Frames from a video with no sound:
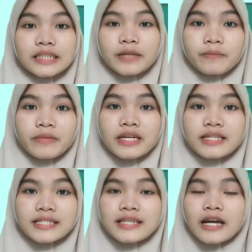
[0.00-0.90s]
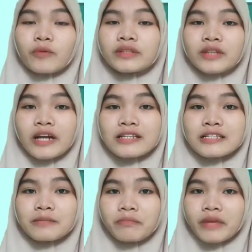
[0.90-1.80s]
It means that we
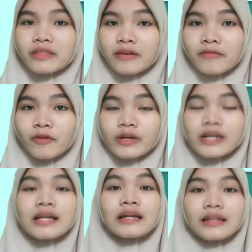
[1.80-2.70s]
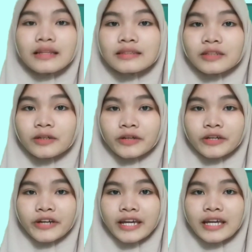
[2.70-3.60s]
translate metaphor
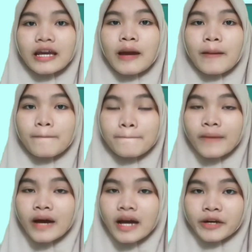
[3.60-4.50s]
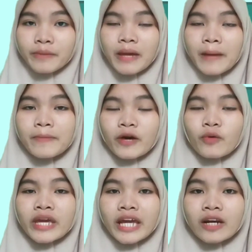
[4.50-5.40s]
literally, but remember
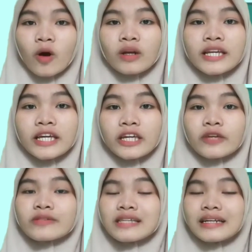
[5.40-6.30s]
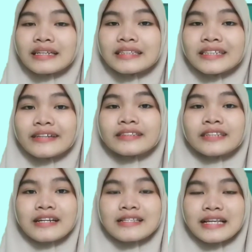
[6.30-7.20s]
we can only use a literal
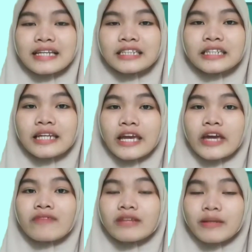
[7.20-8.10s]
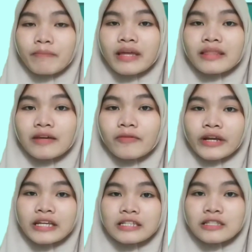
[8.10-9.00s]
translation if the
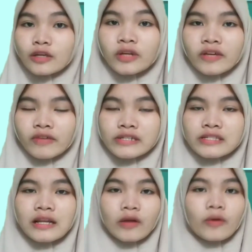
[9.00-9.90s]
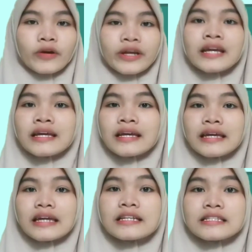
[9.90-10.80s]
metaphor is universal or
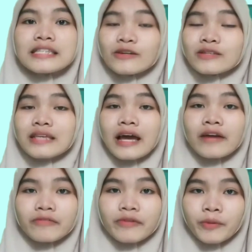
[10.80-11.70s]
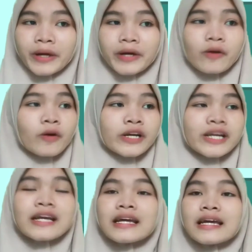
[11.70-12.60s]
it used everywhere, or
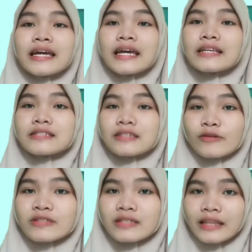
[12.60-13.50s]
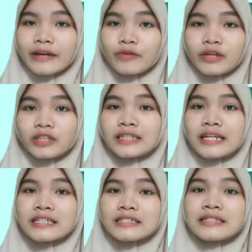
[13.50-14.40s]
in source language
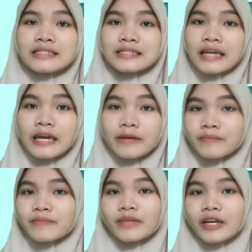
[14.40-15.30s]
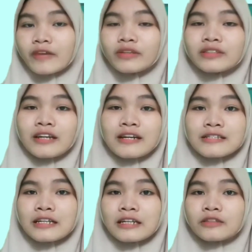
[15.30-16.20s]
it is the same if we
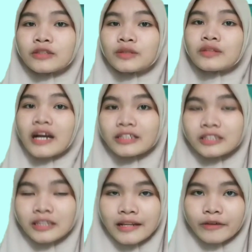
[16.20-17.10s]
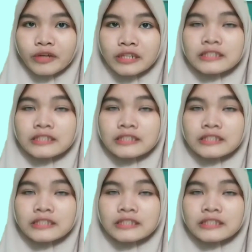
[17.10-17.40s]
translate it to target language.